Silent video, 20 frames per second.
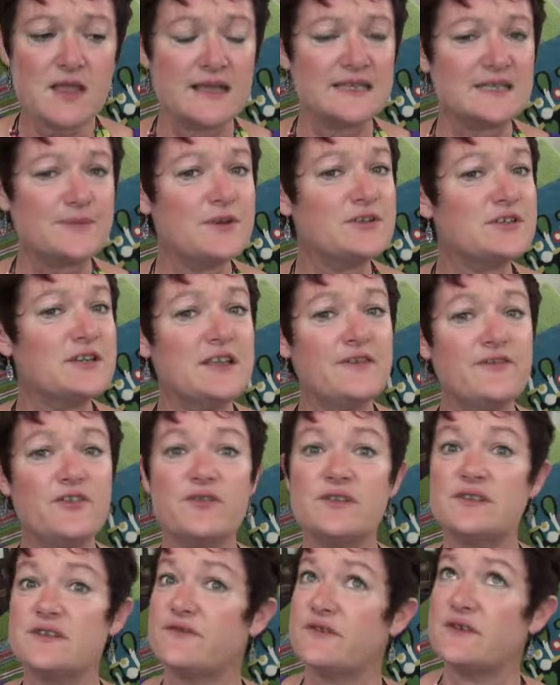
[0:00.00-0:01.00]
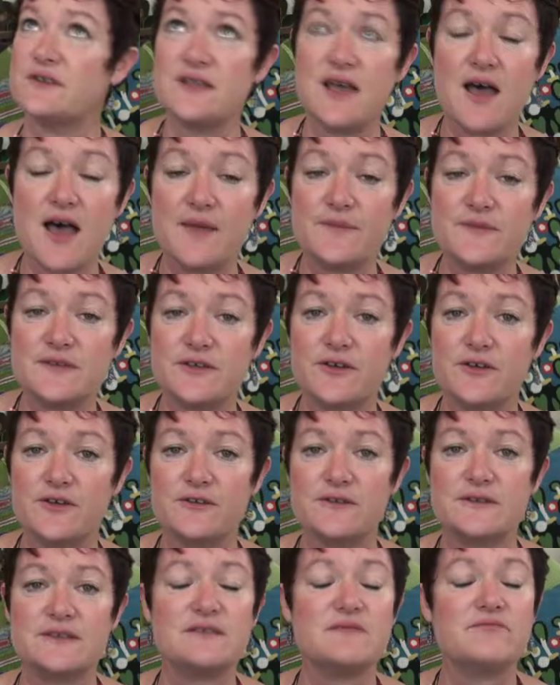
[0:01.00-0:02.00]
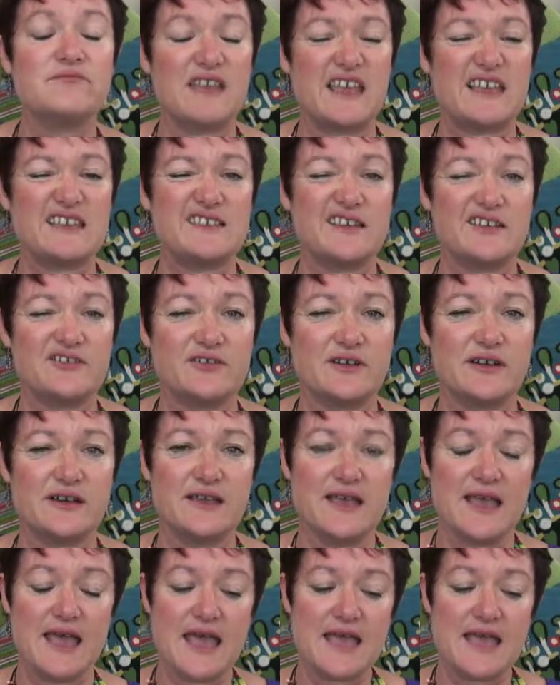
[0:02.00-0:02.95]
especially if you're in different time zones, etc.